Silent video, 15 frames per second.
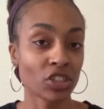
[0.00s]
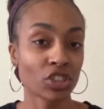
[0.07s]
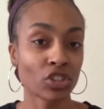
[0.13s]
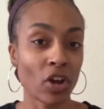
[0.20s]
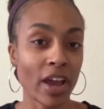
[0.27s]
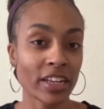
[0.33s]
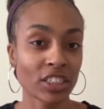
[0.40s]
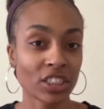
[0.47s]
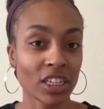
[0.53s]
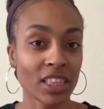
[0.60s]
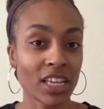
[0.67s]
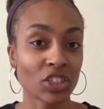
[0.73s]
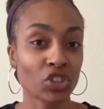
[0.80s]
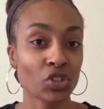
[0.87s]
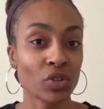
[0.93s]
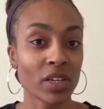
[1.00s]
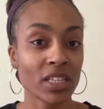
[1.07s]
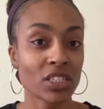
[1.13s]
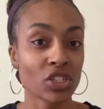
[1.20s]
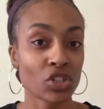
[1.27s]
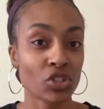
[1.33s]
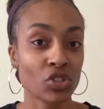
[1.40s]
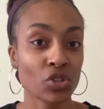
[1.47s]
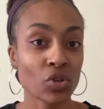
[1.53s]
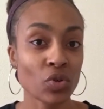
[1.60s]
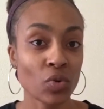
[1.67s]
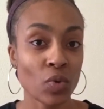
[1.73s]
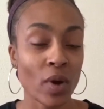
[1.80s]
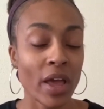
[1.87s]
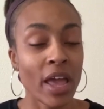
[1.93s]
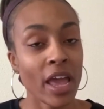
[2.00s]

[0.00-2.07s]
strategy that you need to do